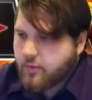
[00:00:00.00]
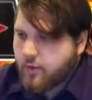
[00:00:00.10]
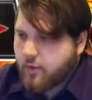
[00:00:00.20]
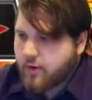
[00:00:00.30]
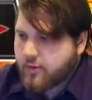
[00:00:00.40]

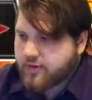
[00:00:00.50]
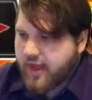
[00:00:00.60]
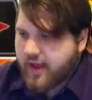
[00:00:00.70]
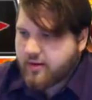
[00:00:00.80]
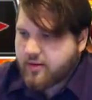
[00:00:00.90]
We'll work with
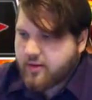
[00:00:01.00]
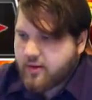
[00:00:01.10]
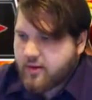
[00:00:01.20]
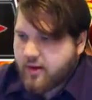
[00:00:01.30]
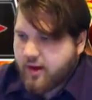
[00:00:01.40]
that.
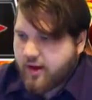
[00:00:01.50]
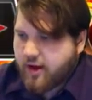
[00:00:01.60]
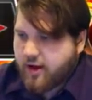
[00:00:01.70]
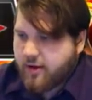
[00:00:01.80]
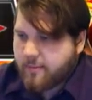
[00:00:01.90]

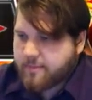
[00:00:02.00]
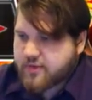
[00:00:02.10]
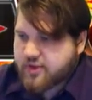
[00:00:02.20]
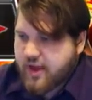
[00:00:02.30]
So